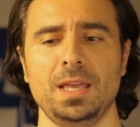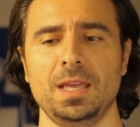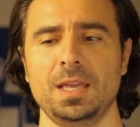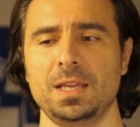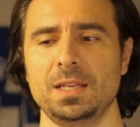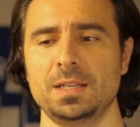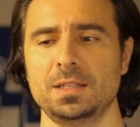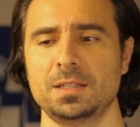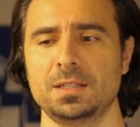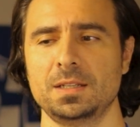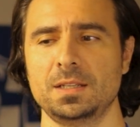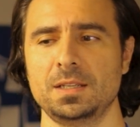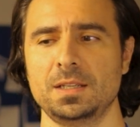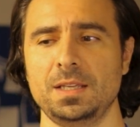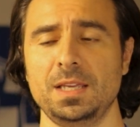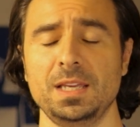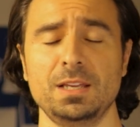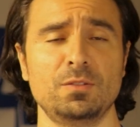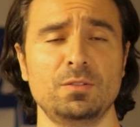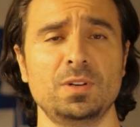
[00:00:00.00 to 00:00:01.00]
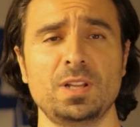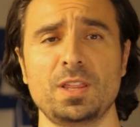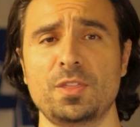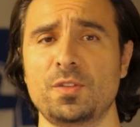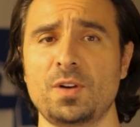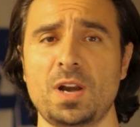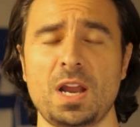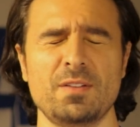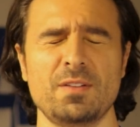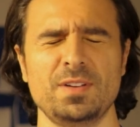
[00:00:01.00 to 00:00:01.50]
and he can
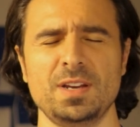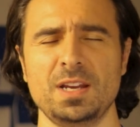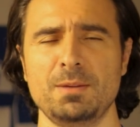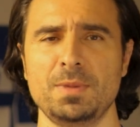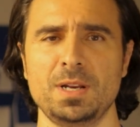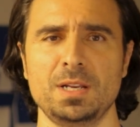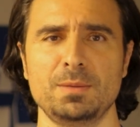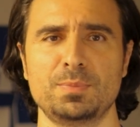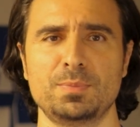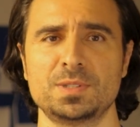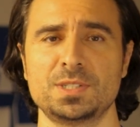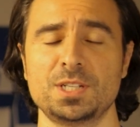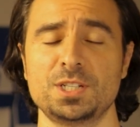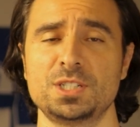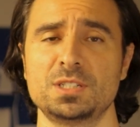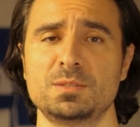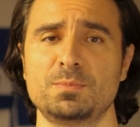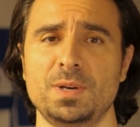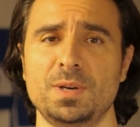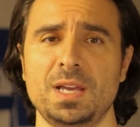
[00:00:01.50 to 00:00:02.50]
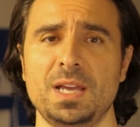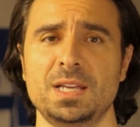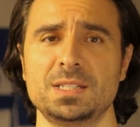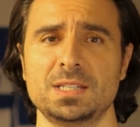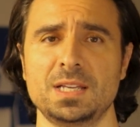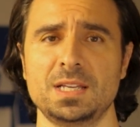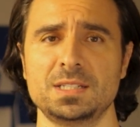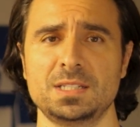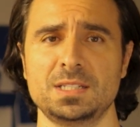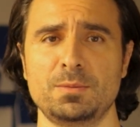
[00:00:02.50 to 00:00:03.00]
really thrive in, in many positions. But
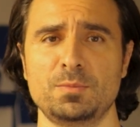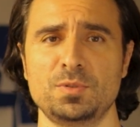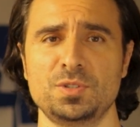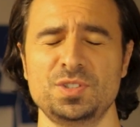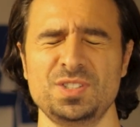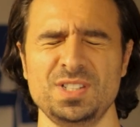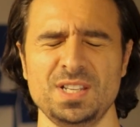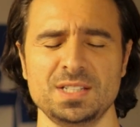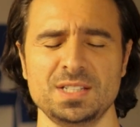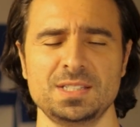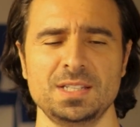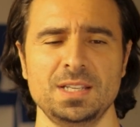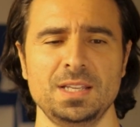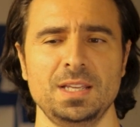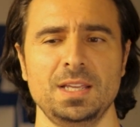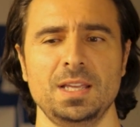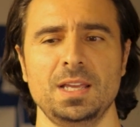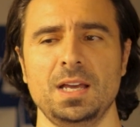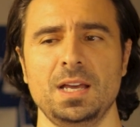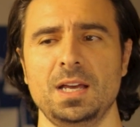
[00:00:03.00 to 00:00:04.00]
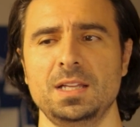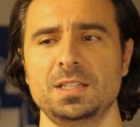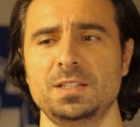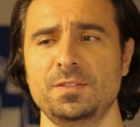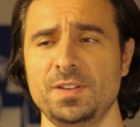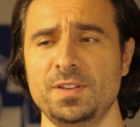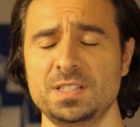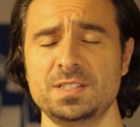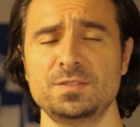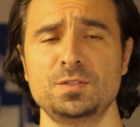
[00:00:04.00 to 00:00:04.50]
as a, as a number six, uh,
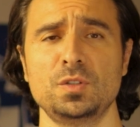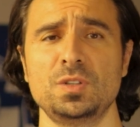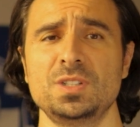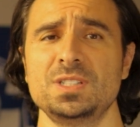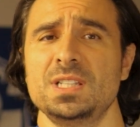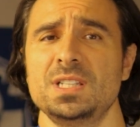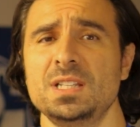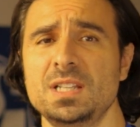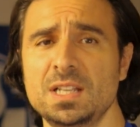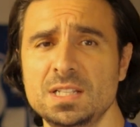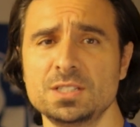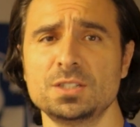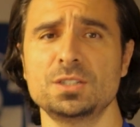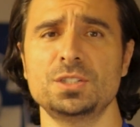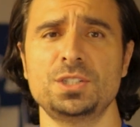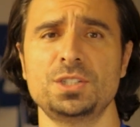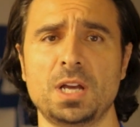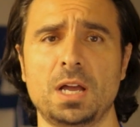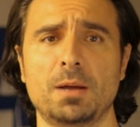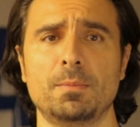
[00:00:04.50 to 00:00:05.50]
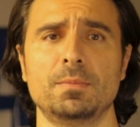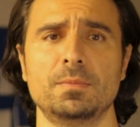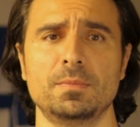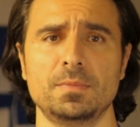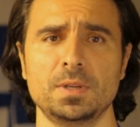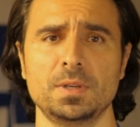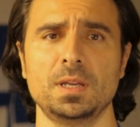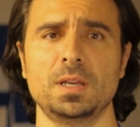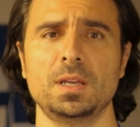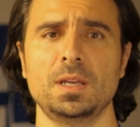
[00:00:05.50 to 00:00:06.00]
defensive duties, he does a good job,
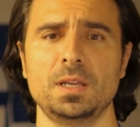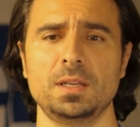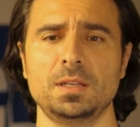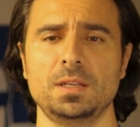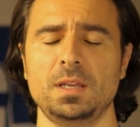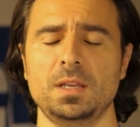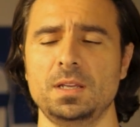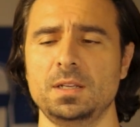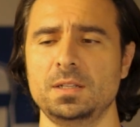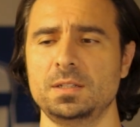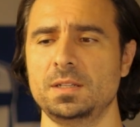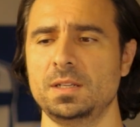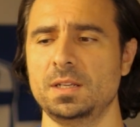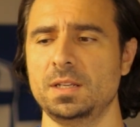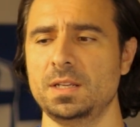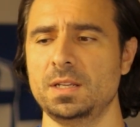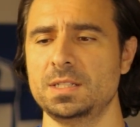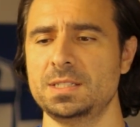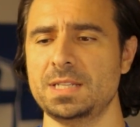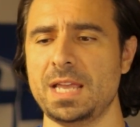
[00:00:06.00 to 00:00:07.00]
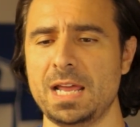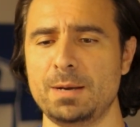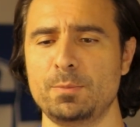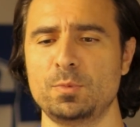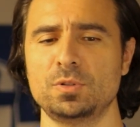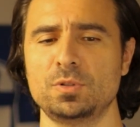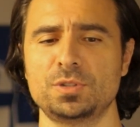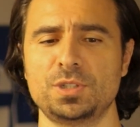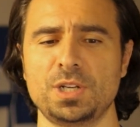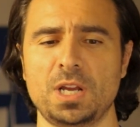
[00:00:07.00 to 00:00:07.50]
and, and, and it's an
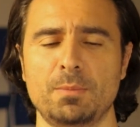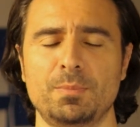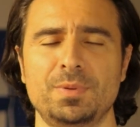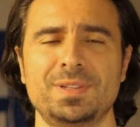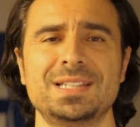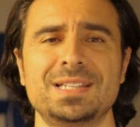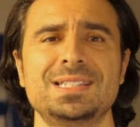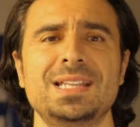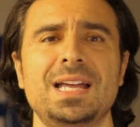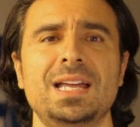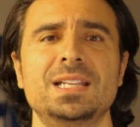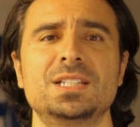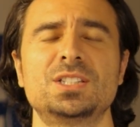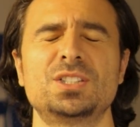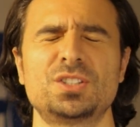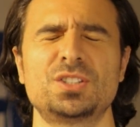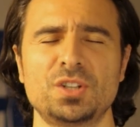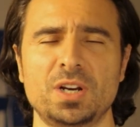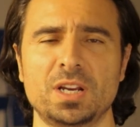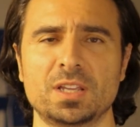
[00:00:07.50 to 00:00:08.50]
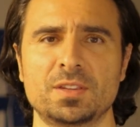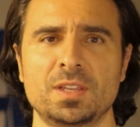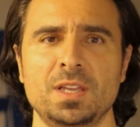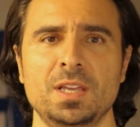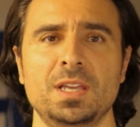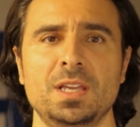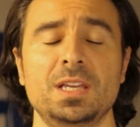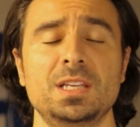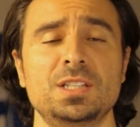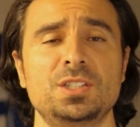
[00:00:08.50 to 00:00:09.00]
admirable job, but that's not his strength.
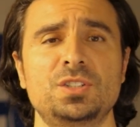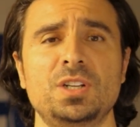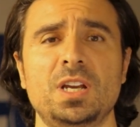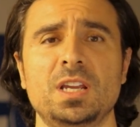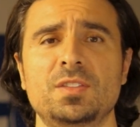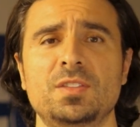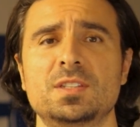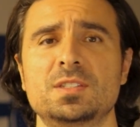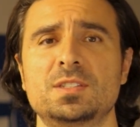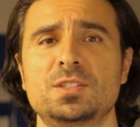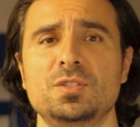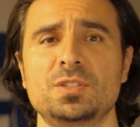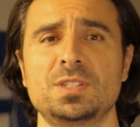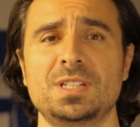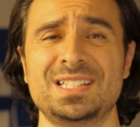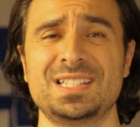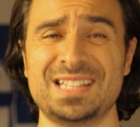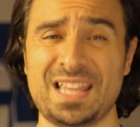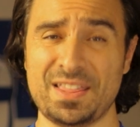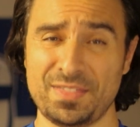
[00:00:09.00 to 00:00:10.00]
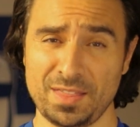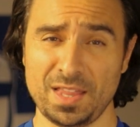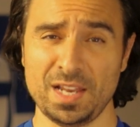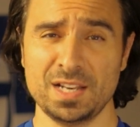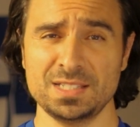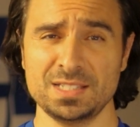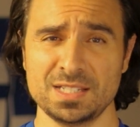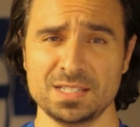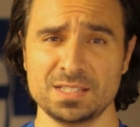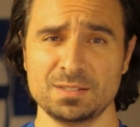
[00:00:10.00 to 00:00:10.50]
His strength is using his
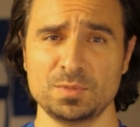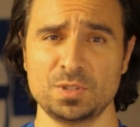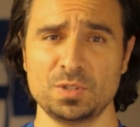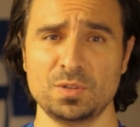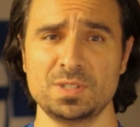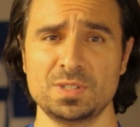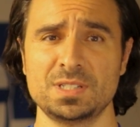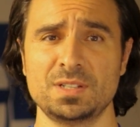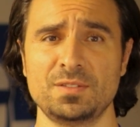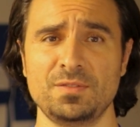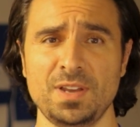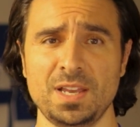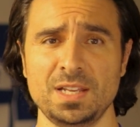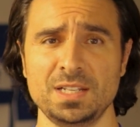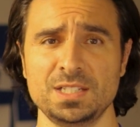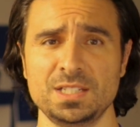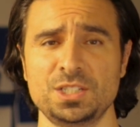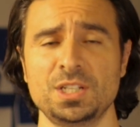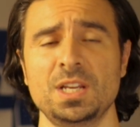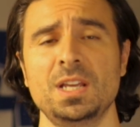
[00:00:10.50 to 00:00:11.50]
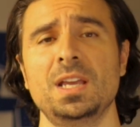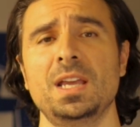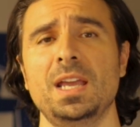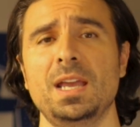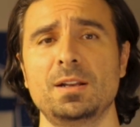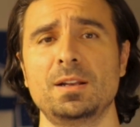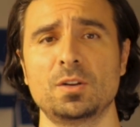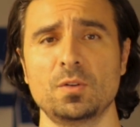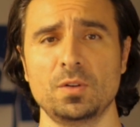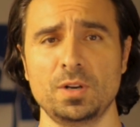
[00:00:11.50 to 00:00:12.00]
athleticism to his advantage
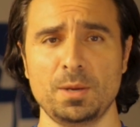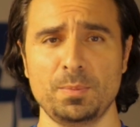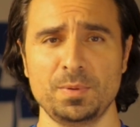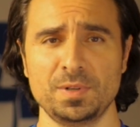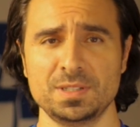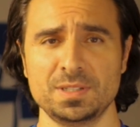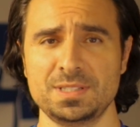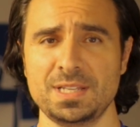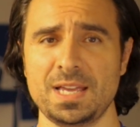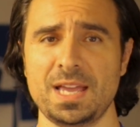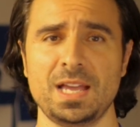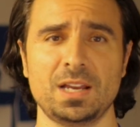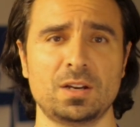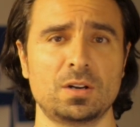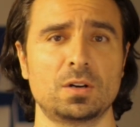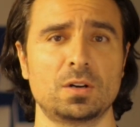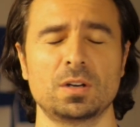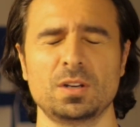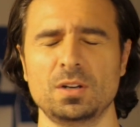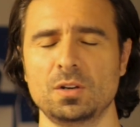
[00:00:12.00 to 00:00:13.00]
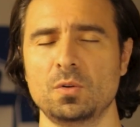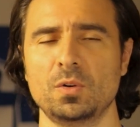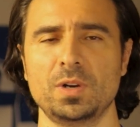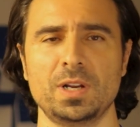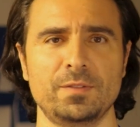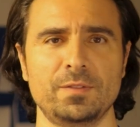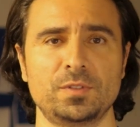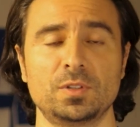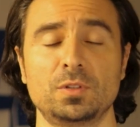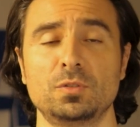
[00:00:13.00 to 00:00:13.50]
and going up in attack, or you know,
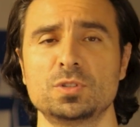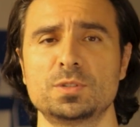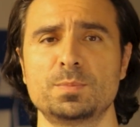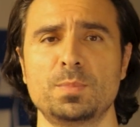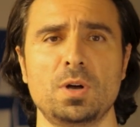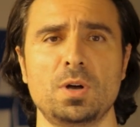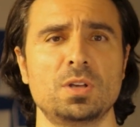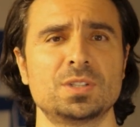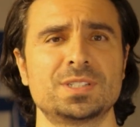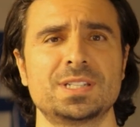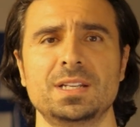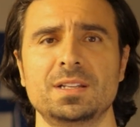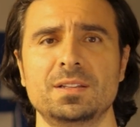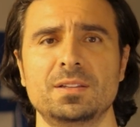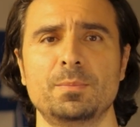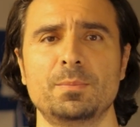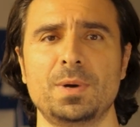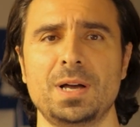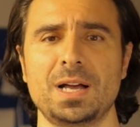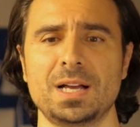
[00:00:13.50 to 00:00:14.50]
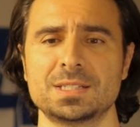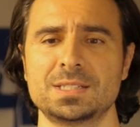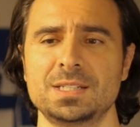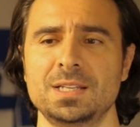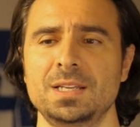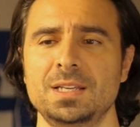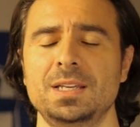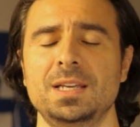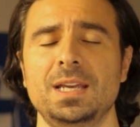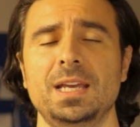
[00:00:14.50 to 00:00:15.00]
going after loose balls, getting in the
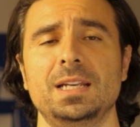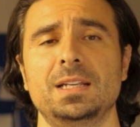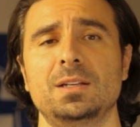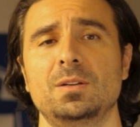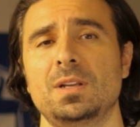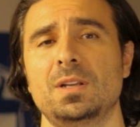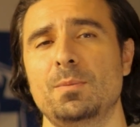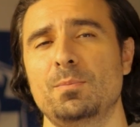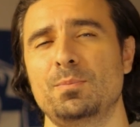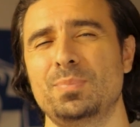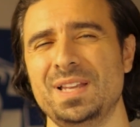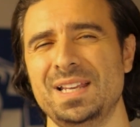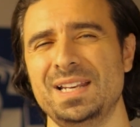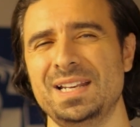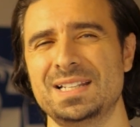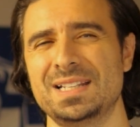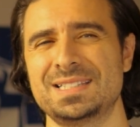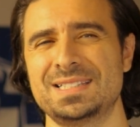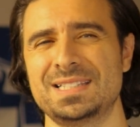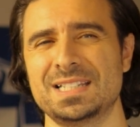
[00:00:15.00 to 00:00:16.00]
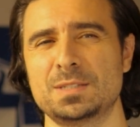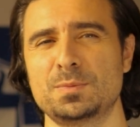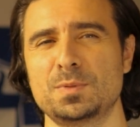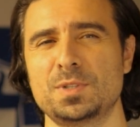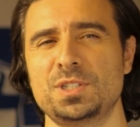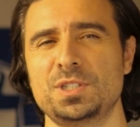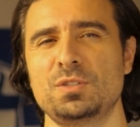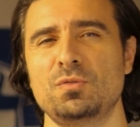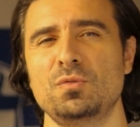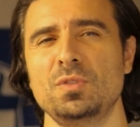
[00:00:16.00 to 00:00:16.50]
box, and playing in a
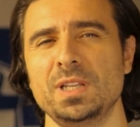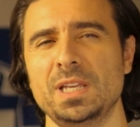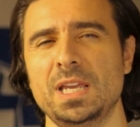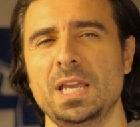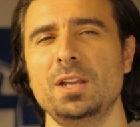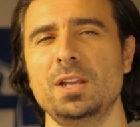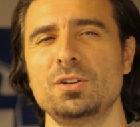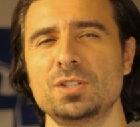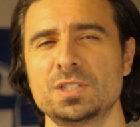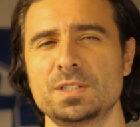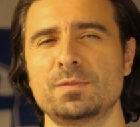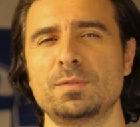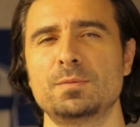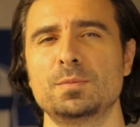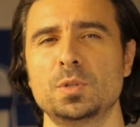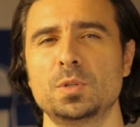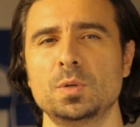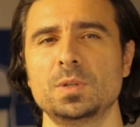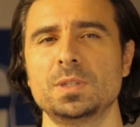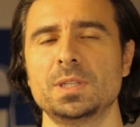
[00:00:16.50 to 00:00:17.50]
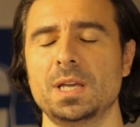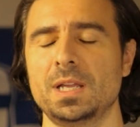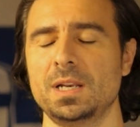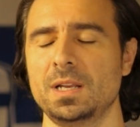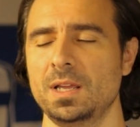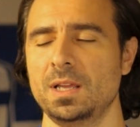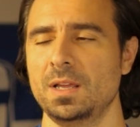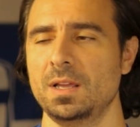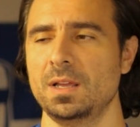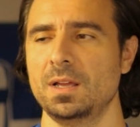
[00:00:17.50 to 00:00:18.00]
sixth position really hinders him from doing
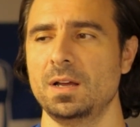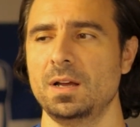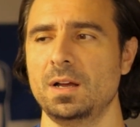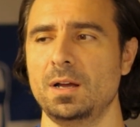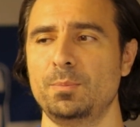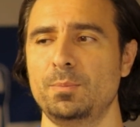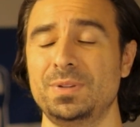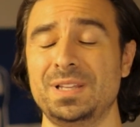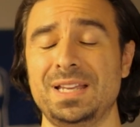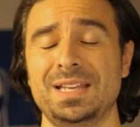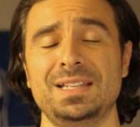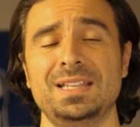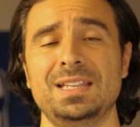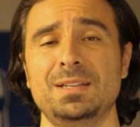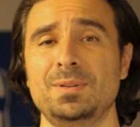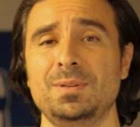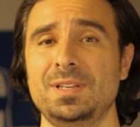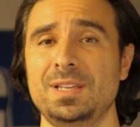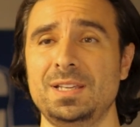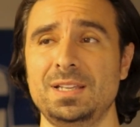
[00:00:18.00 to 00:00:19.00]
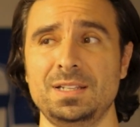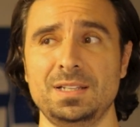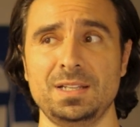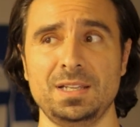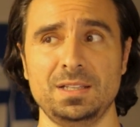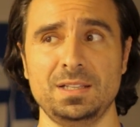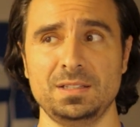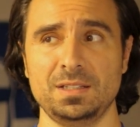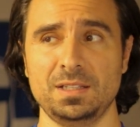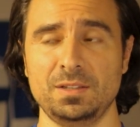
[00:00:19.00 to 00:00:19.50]
that. Uh, playing him
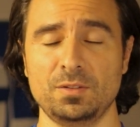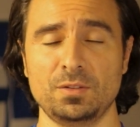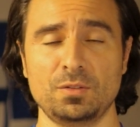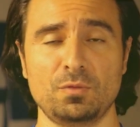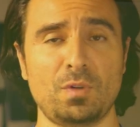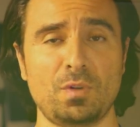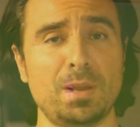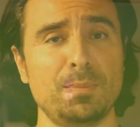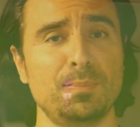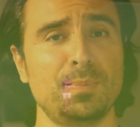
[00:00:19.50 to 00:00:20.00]
in, in either the